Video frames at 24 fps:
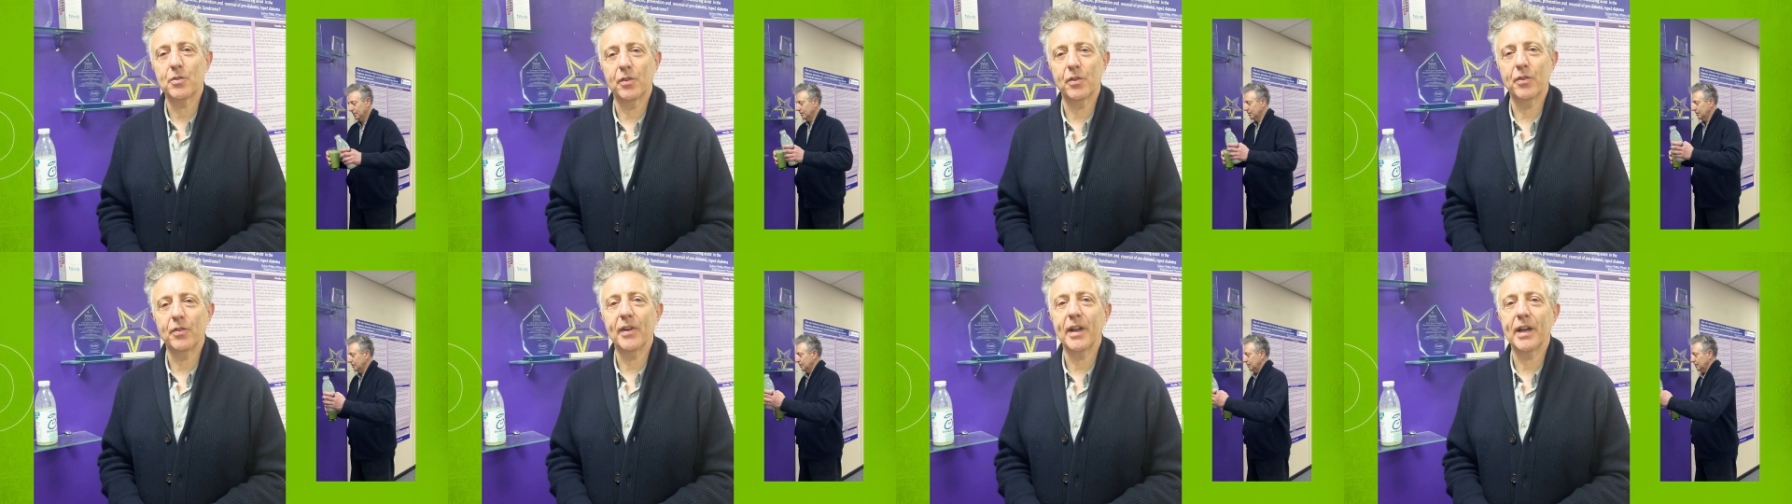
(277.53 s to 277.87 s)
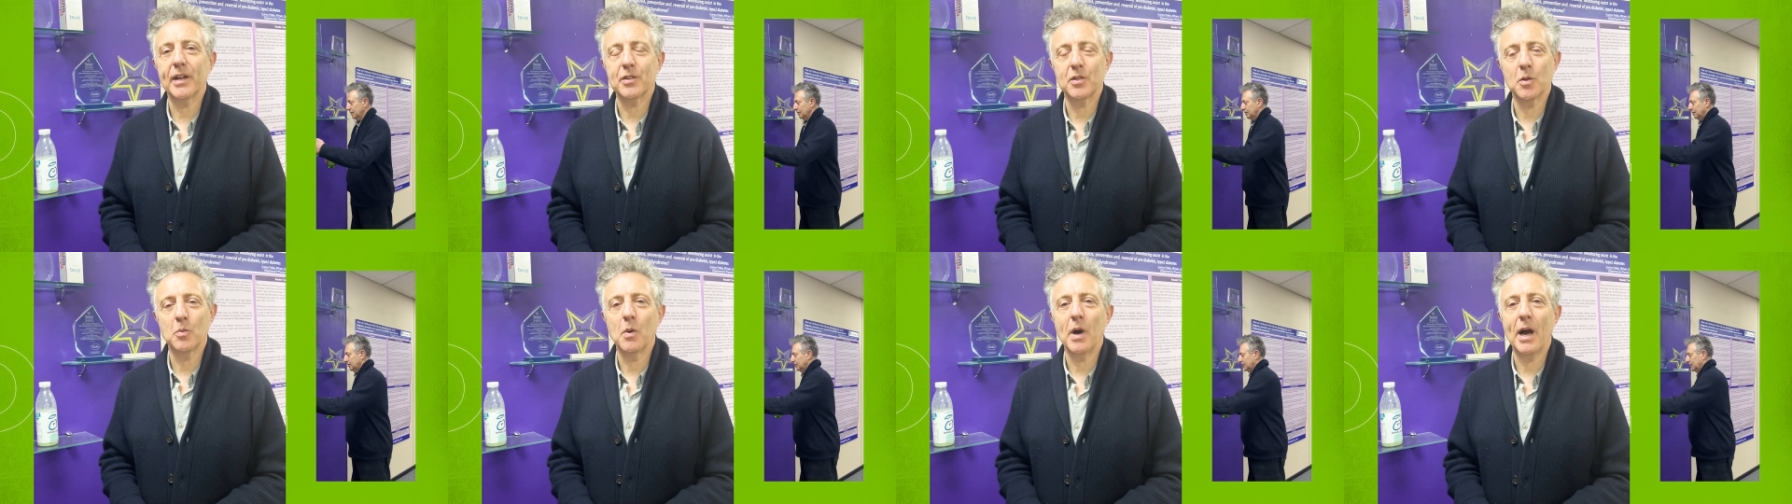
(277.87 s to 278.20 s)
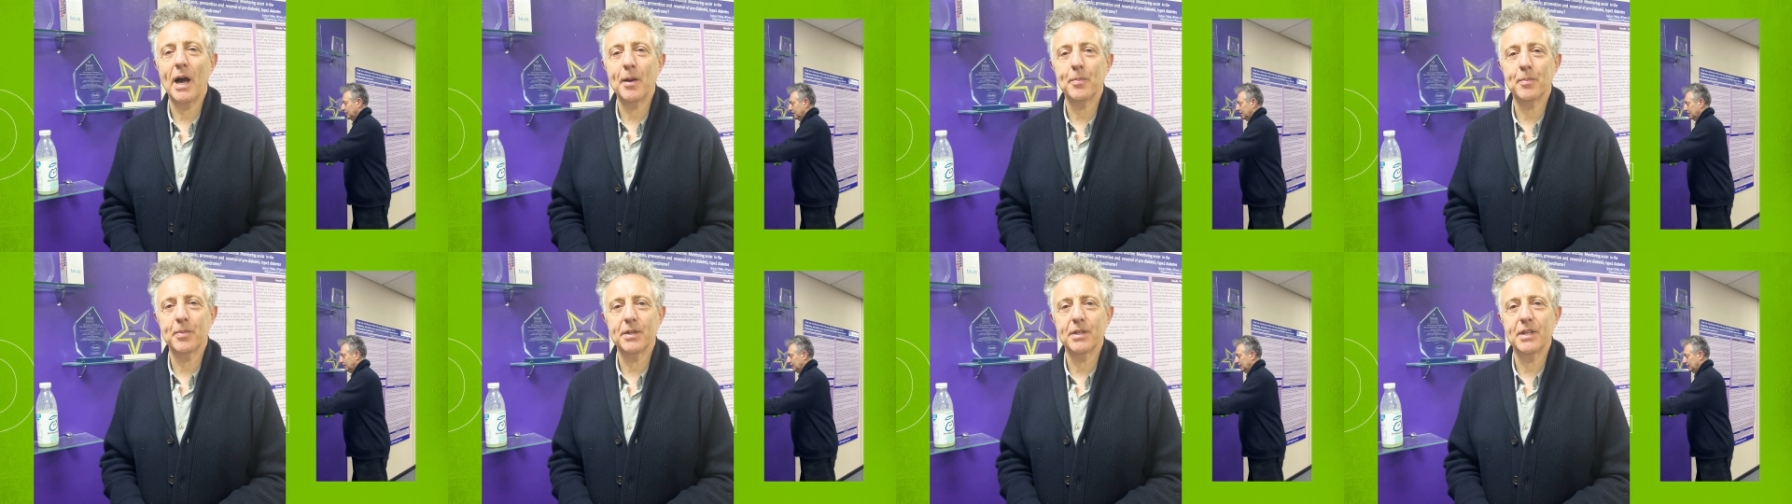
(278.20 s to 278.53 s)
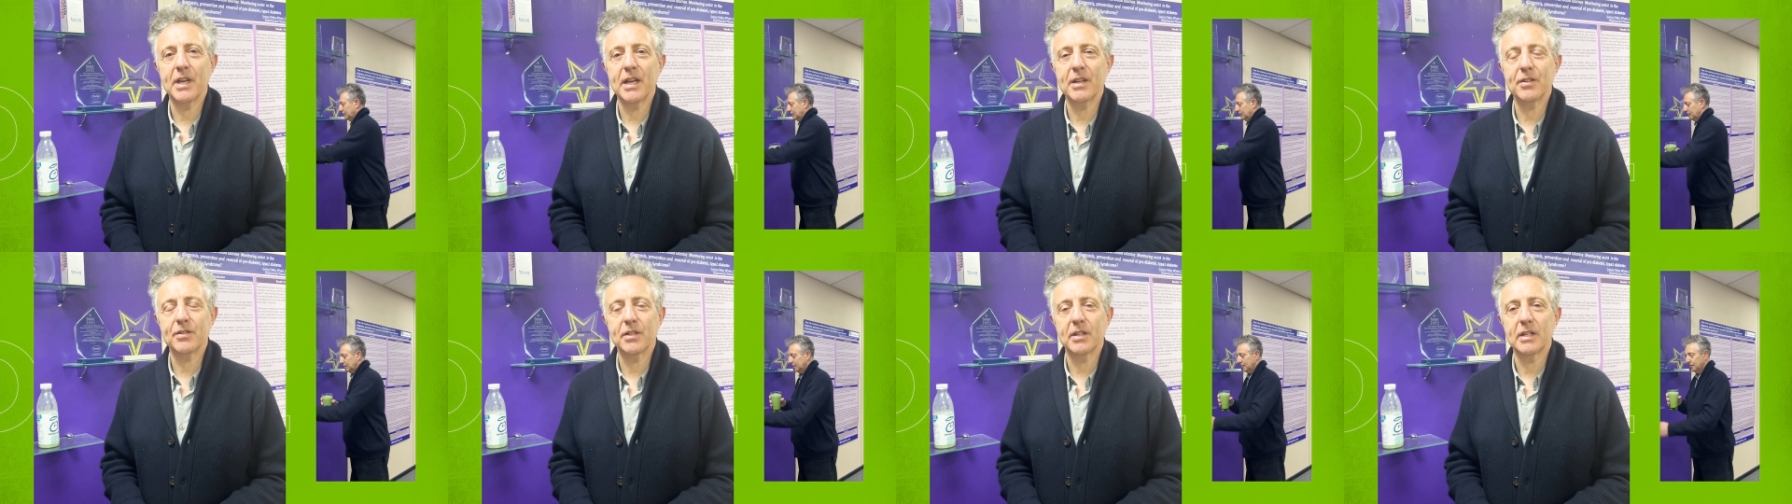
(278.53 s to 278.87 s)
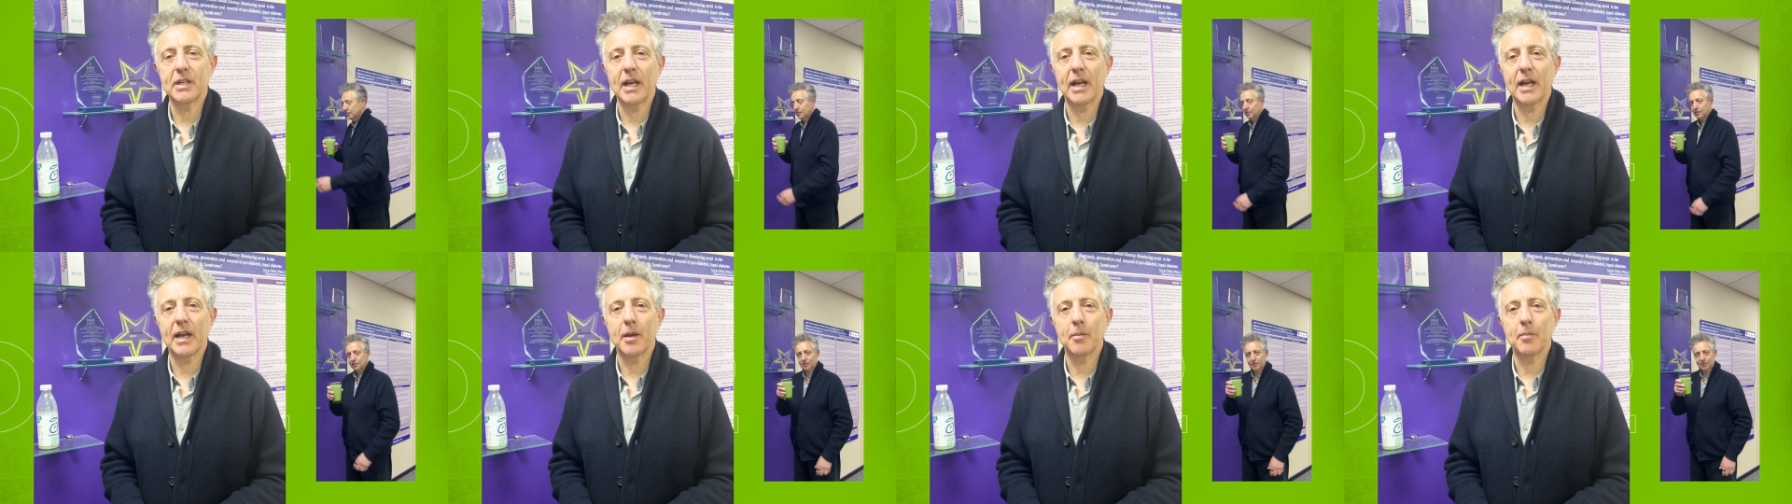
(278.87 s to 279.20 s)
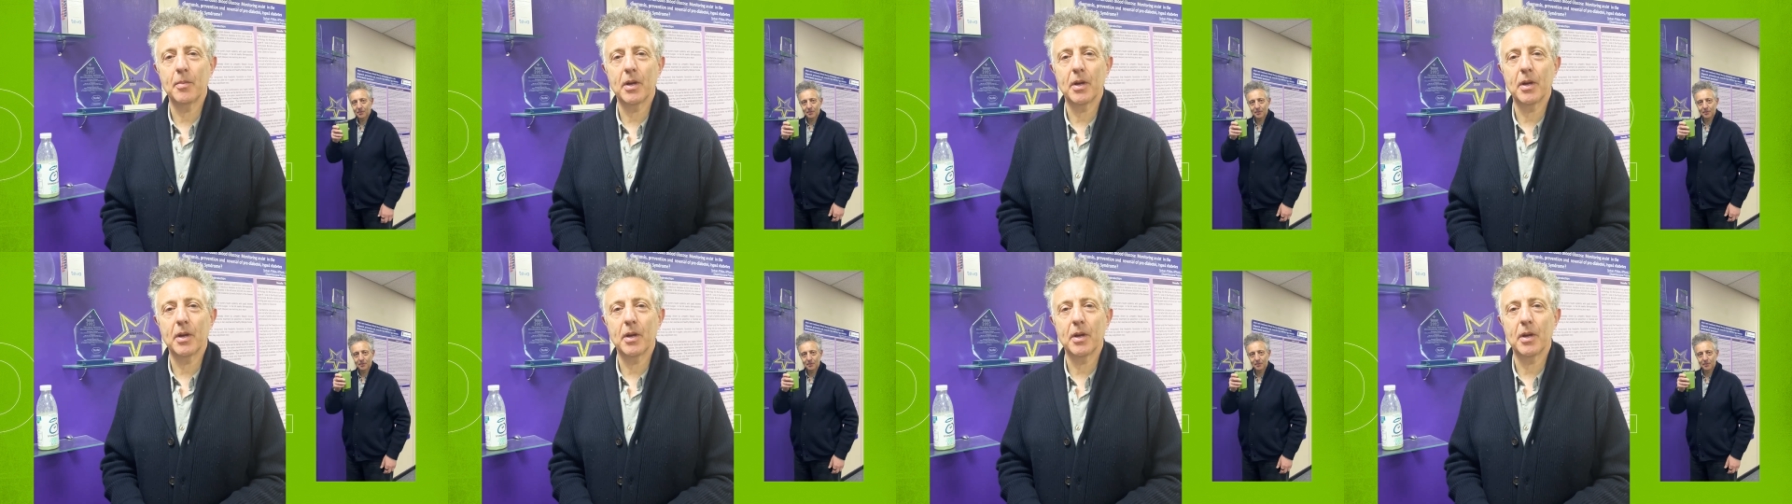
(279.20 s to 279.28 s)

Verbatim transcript: to reflect on what happened yesterday,